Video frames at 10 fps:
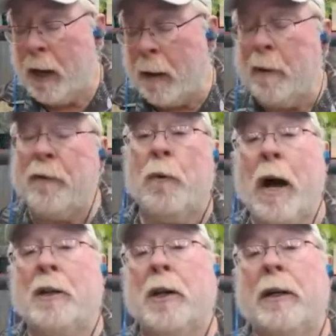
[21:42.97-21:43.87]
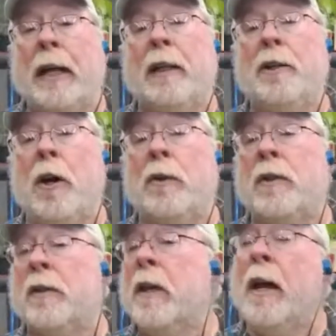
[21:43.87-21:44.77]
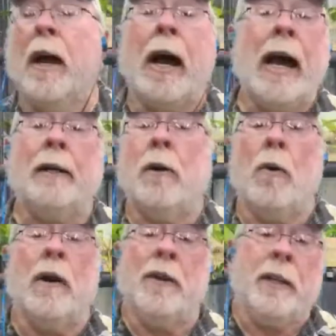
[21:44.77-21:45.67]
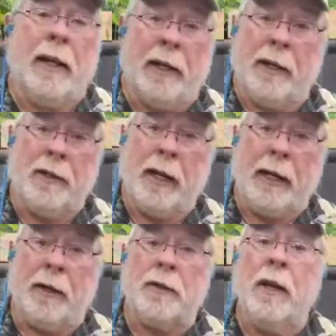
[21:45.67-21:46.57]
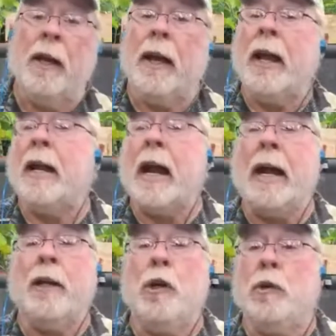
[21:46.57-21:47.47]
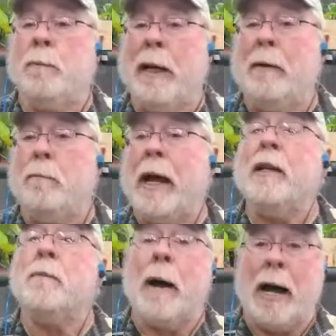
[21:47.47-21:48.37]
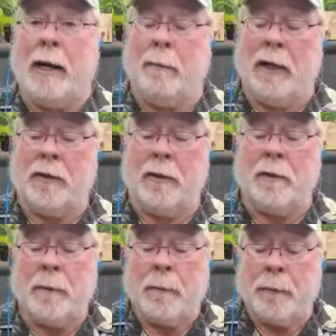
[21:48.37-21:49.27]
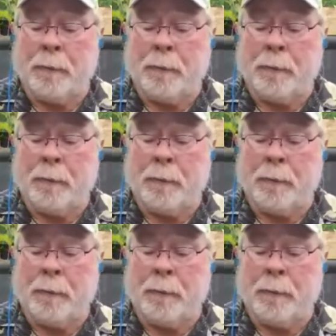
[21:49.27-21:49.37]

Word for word: Um, if you watch our daily doses, I grow everything in containers and I use peat based potting mixes.